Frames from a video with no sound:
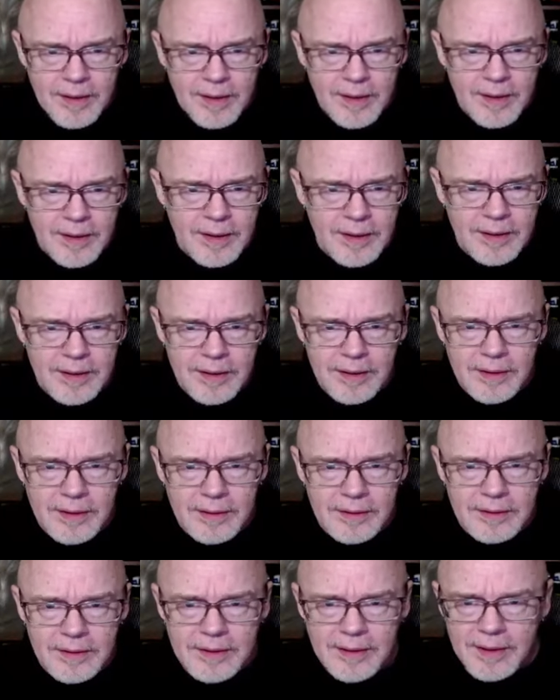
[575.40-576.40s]
oh
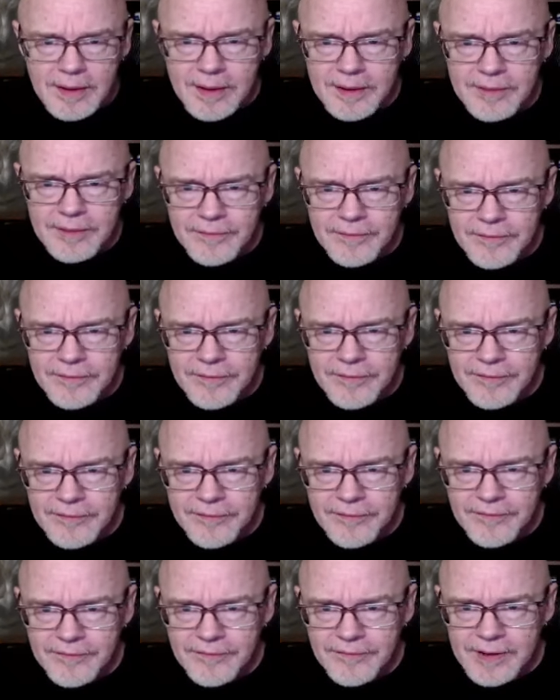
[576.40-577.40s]
god
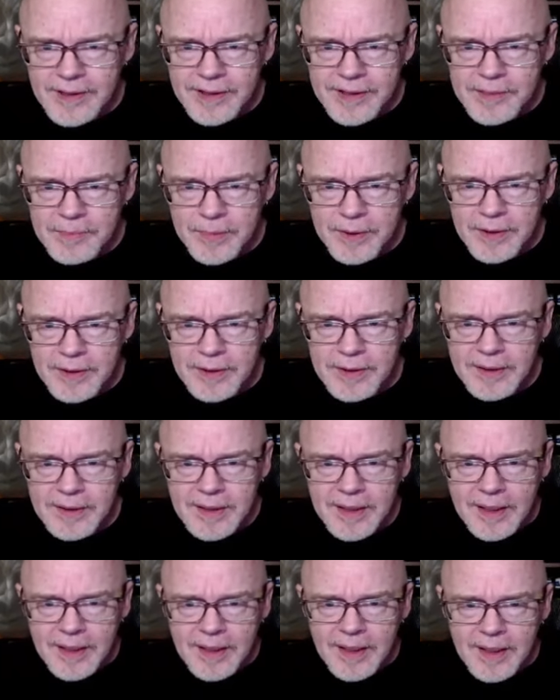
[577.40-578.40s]
facebook
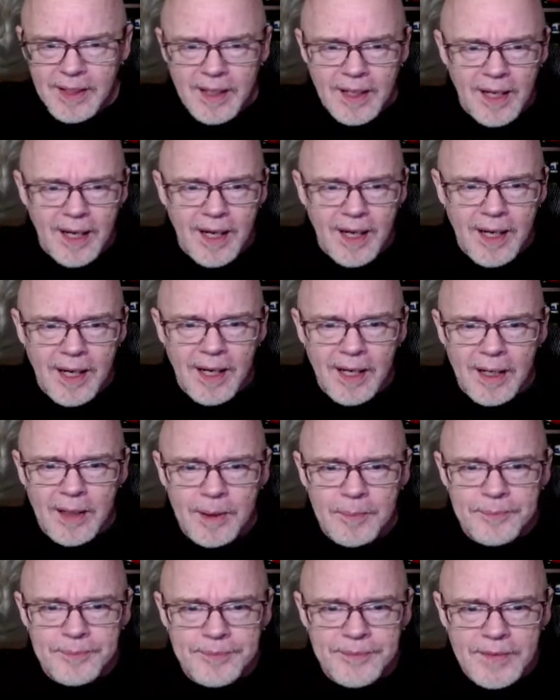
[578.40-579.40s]

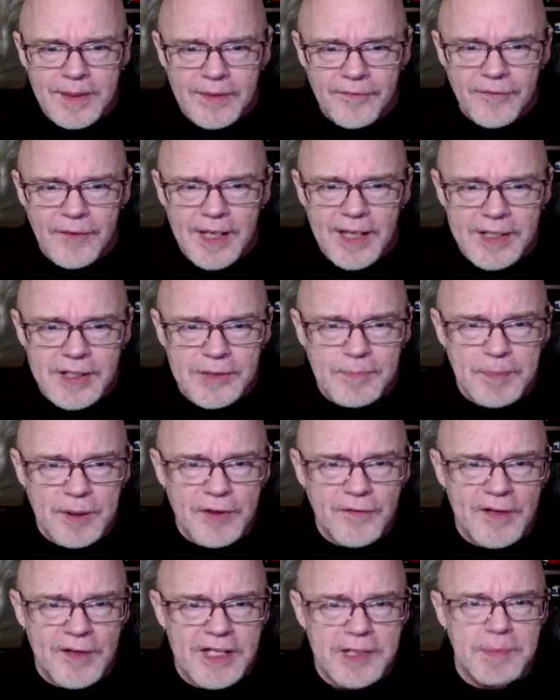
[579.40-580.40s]
um, facebook
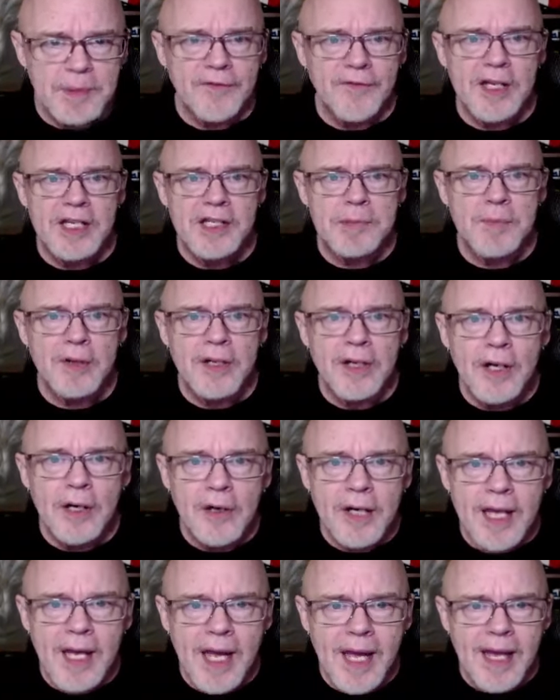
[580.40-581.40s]
facebook facebook
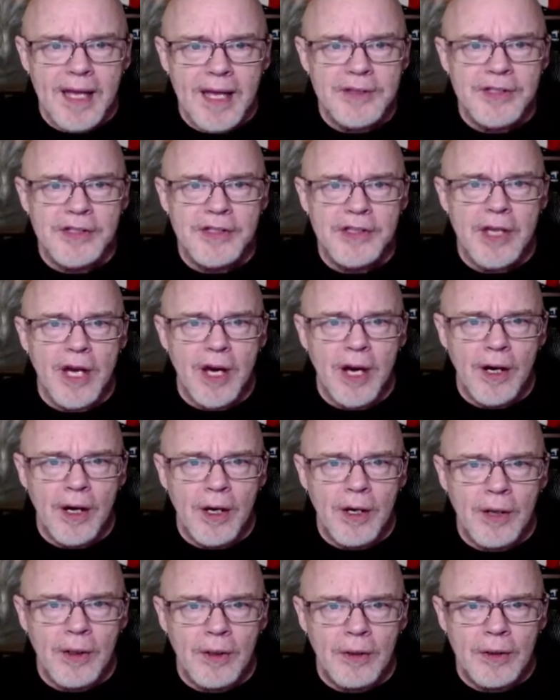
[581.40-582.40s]
okay
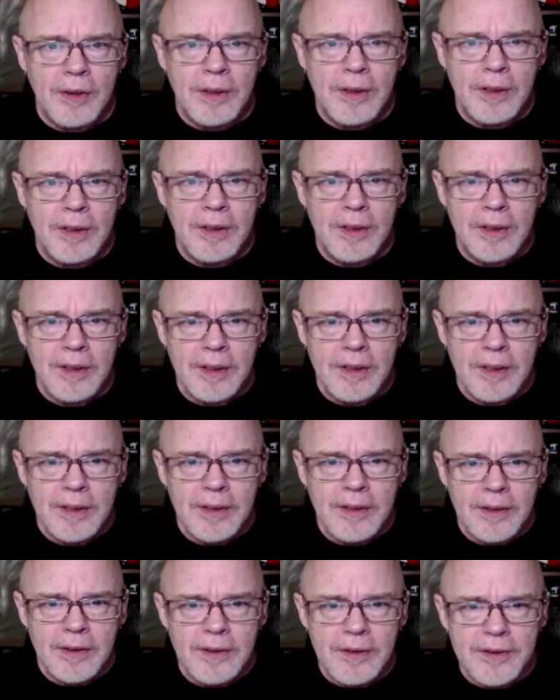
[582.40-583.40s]
so
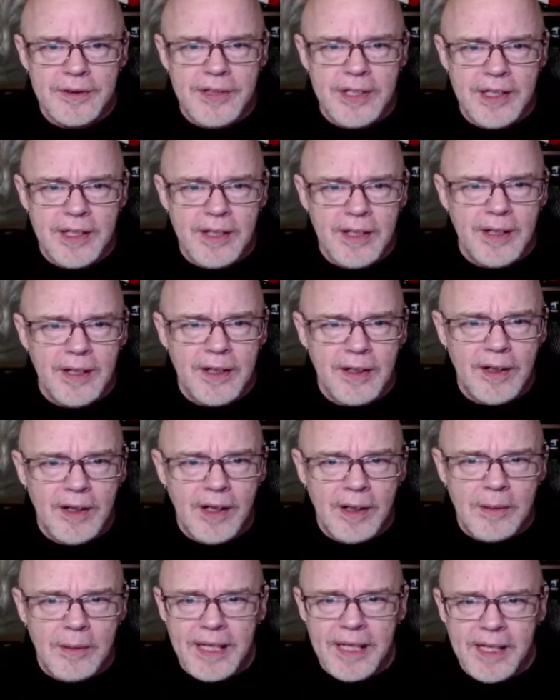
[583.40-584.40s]
who's here
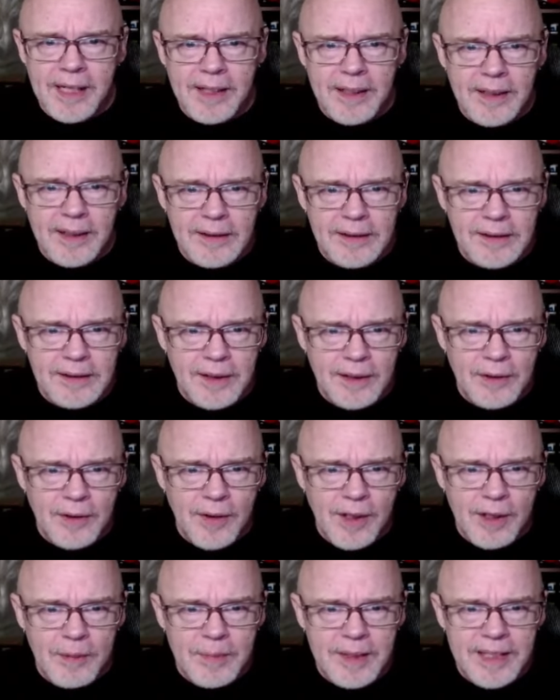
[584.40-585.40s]
harmony hello
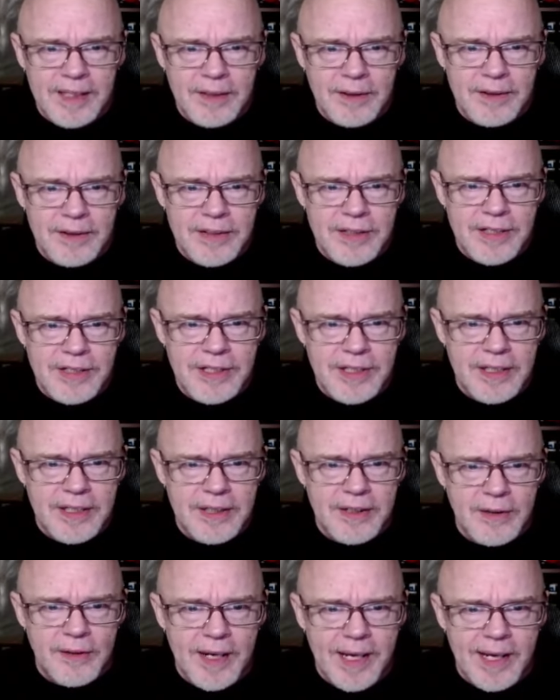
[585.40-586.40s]
harmony good to see
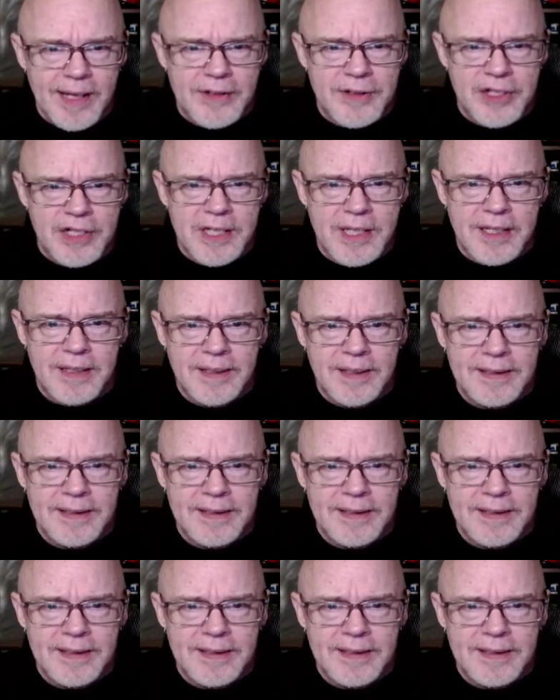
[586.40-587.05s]
you angie